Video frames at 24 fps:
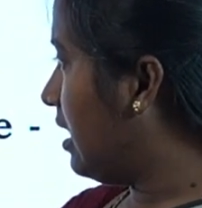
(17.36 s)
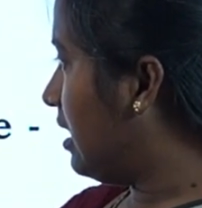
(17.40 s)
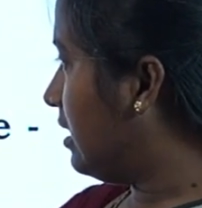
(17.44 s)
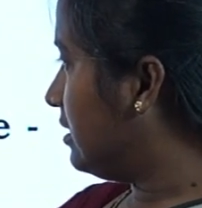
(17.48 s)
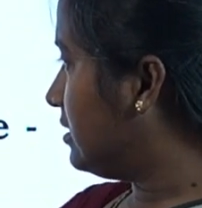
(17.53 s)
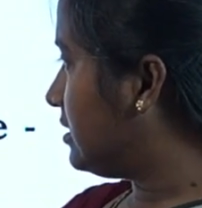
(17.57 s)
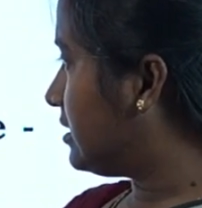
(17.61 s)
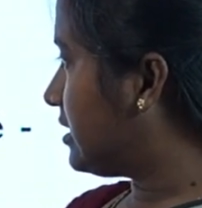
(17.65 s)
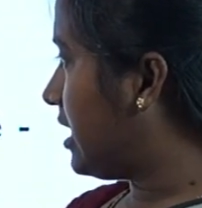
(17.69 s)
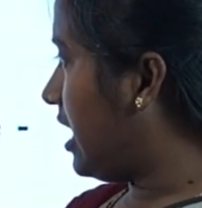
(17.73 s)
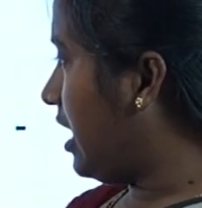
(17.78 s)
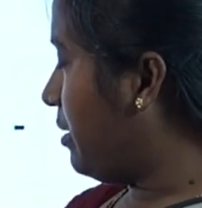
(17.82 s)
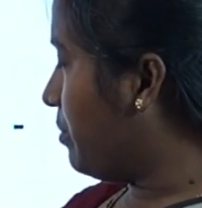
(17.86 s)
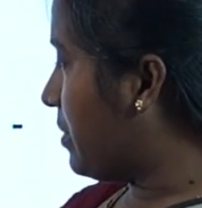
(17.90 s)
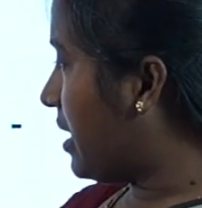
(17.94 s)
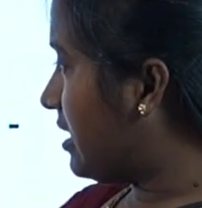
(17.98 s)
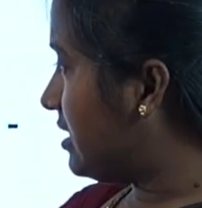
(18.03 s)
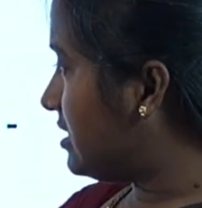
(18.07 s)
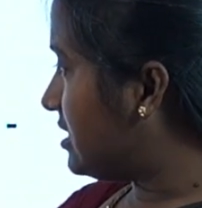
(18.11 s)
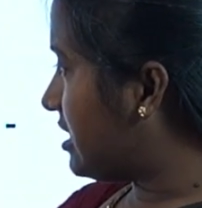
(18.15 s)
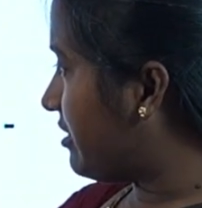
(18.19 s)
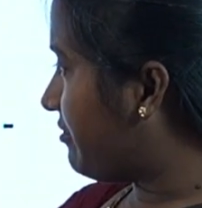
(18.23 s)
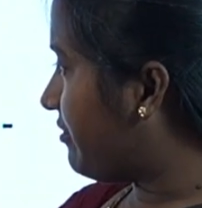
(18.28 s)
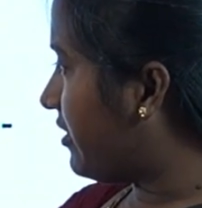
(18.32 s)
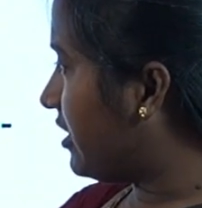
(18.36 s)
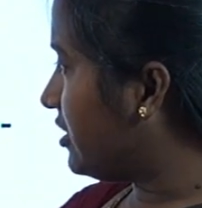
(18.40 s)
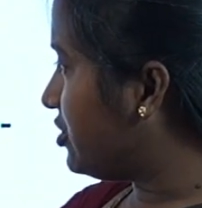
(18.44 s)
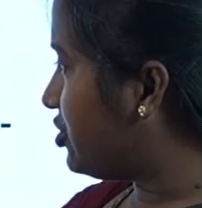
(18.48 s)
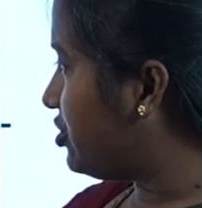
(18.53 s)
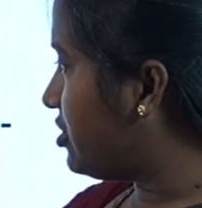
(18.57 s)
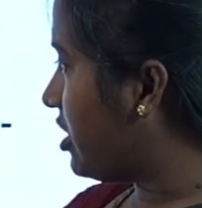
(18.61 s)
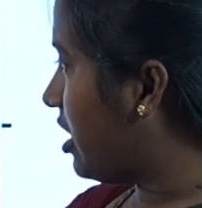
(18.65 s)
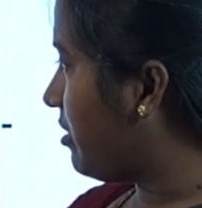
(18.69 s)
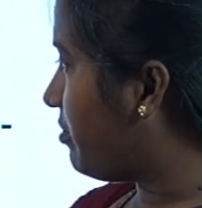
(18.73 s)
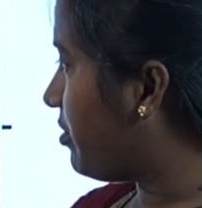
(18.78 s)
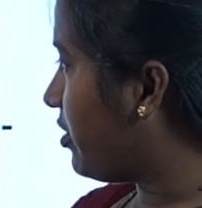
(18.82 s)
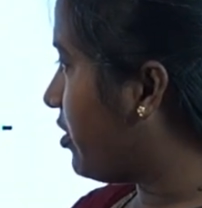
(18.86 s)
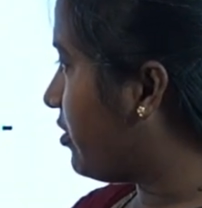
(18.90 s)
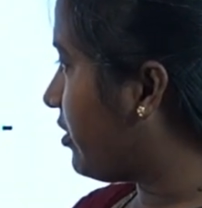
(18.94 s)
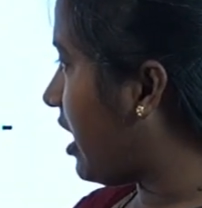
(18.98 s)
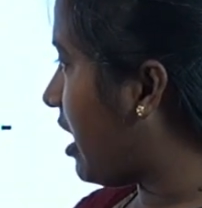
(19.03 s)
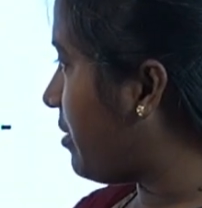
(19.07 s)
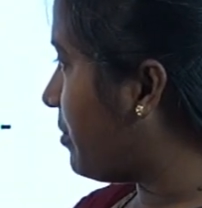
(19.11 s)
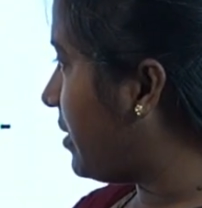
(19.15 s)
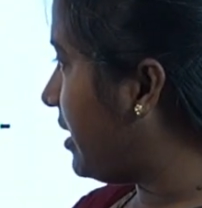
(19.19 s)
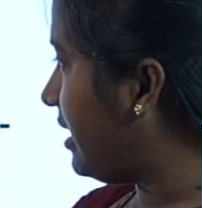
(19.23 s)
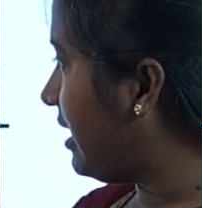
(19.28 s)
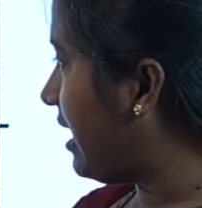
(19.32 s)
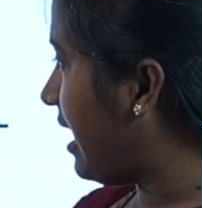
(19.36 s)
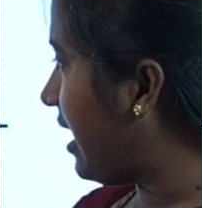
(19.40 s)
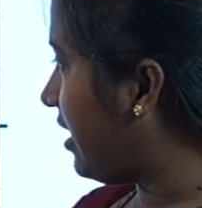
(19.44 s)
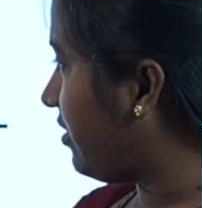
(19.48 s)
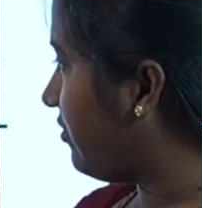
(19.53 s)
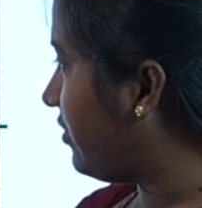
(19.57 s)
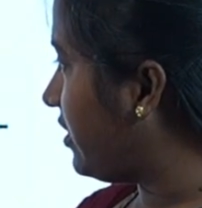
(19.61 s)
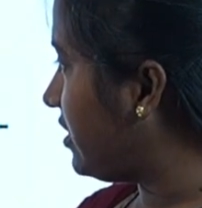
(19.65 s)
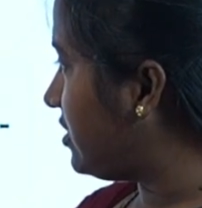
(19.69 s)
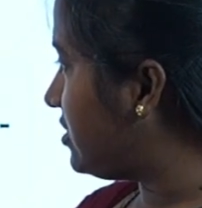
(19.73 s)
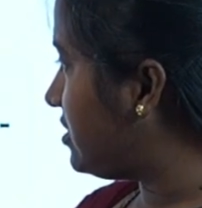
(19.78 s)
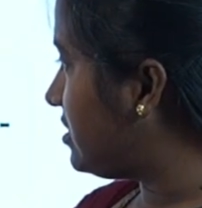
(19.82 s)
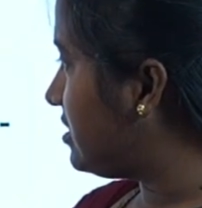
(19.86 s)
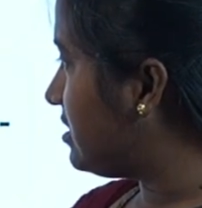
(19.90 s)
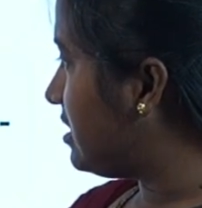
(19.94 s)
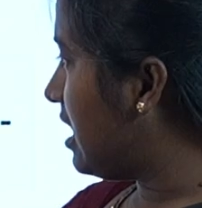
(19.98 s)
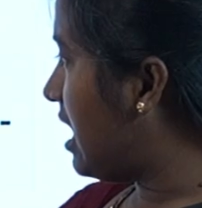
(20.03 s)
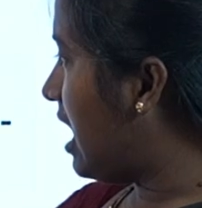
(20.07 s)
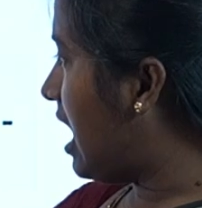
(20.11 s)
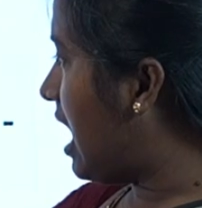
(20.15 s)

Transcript: schema as a functional programming language,